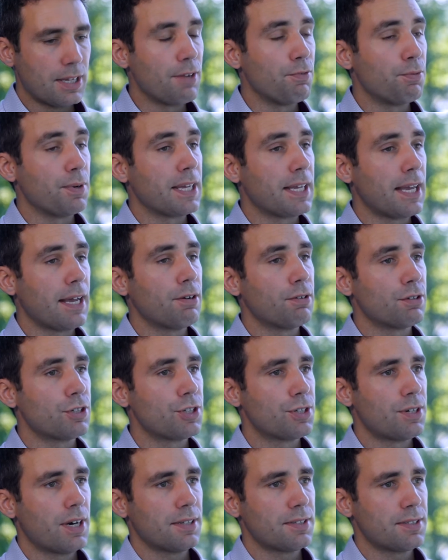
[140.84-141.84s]
If we cannot
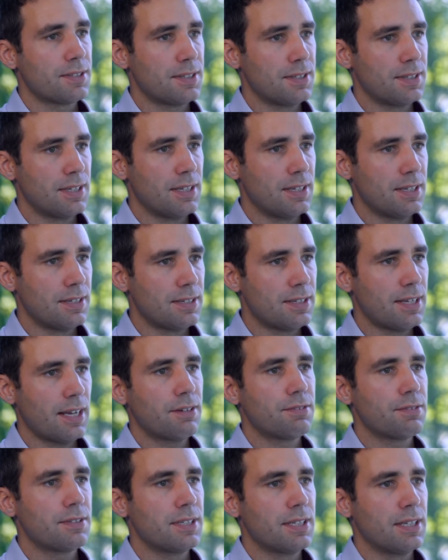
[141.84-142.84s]
trust the
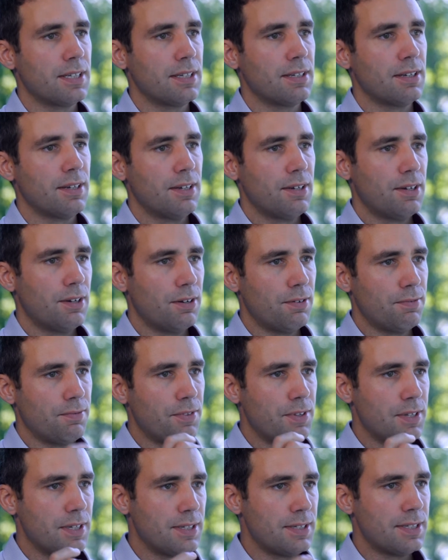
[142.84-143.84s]
integrity
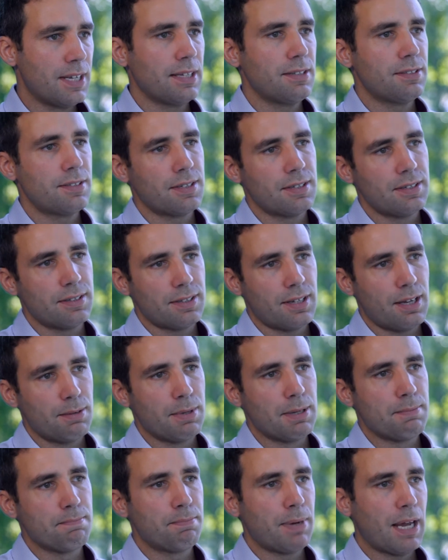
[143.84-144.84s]
of the data
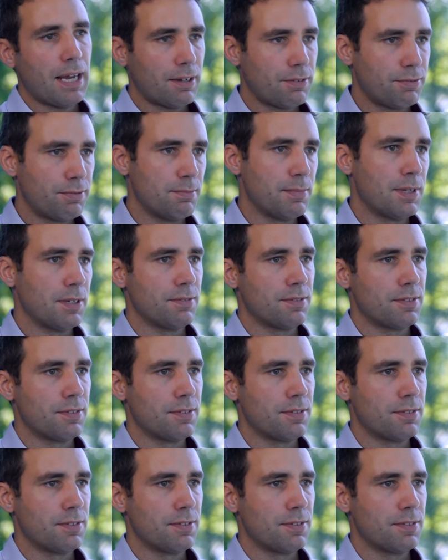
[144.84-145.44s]
coming back from those